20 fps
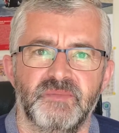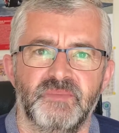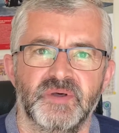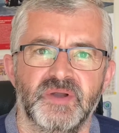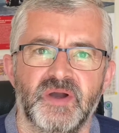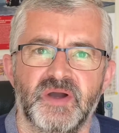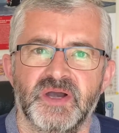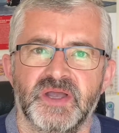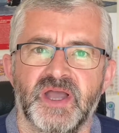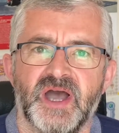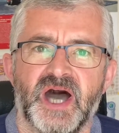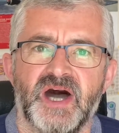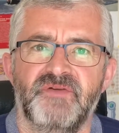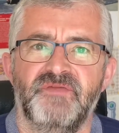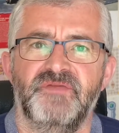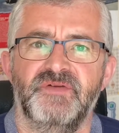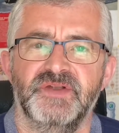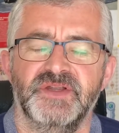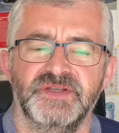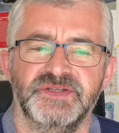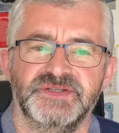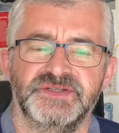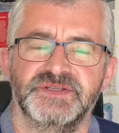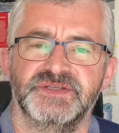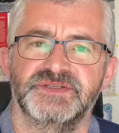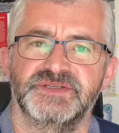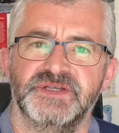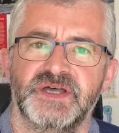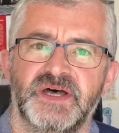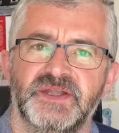But our confidence
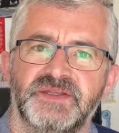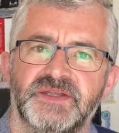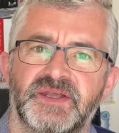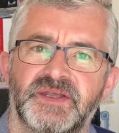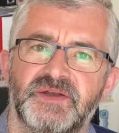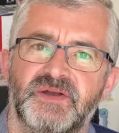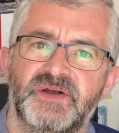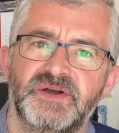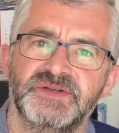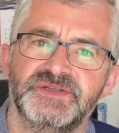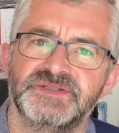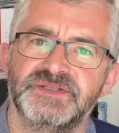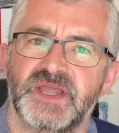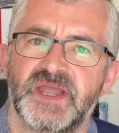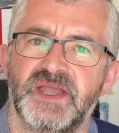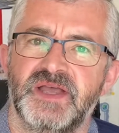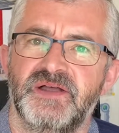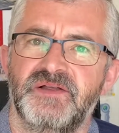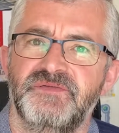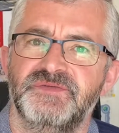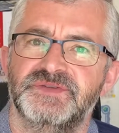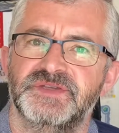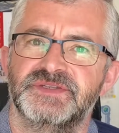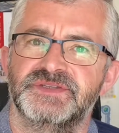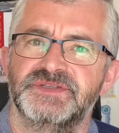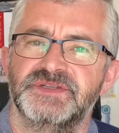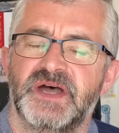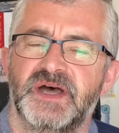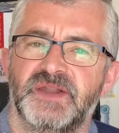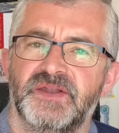is not in ourselves,
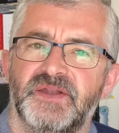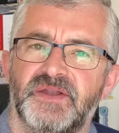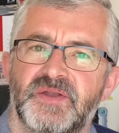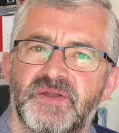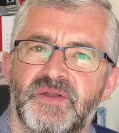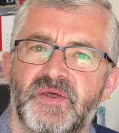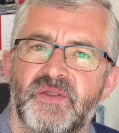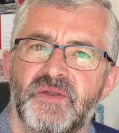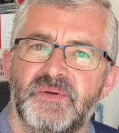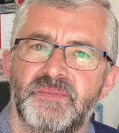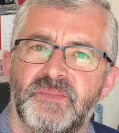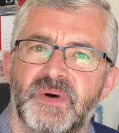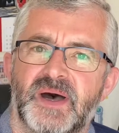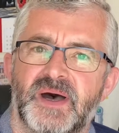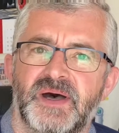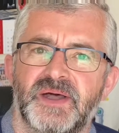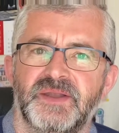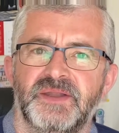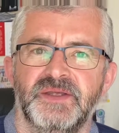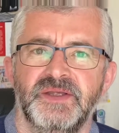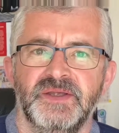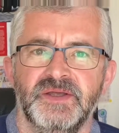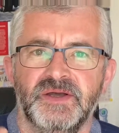it's not in another man.